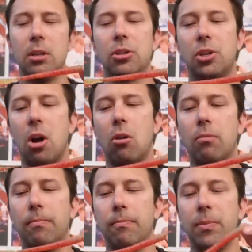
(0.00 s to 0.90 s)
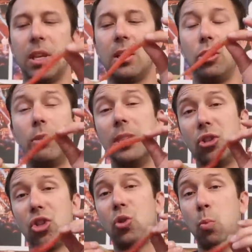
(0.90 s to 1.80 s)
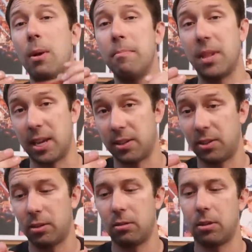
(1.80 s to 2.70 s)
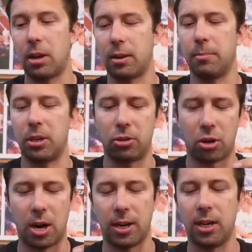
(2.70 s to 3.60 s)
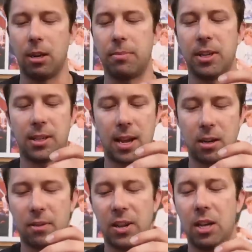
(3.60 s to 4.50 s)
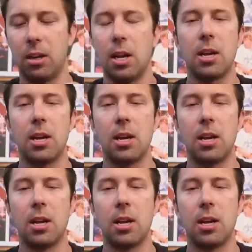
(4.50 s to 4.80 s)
So you can swim this, and I'm gonna try and heat up this end of it